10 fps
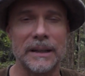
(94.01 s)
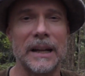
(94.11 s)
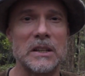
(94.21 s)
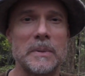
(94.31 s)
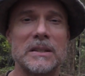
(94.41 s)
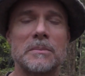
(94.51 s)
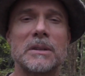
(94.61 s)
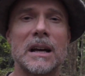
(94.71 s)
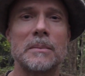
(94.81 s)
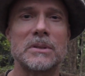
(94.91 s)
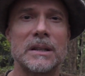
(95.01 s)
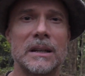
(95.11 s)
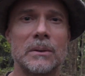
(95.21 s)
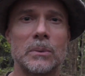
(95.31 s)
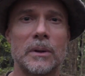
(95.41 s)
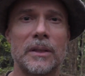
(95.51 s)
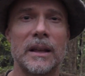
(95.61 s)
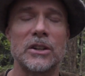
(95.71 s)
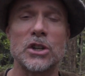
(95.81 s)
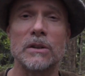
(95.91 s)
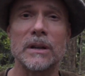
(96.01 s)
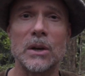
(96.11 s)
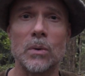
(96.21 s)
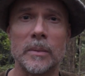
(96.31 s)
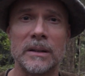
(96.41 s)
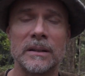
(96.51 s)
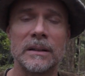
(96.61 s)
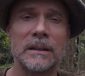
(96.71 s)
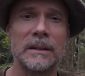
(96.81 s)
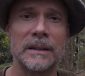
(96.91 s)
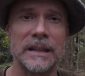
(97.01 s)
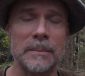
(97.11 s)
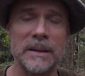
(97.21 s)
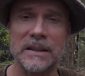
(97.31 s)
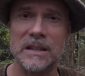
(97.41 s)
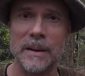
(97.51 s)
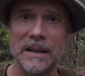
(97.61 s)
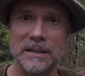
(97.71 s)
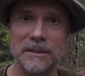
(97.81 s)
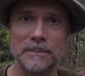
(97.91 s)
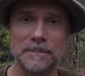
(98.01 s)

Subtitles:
and spend some time sitting with a Cherokee woman named Nancy Baskett.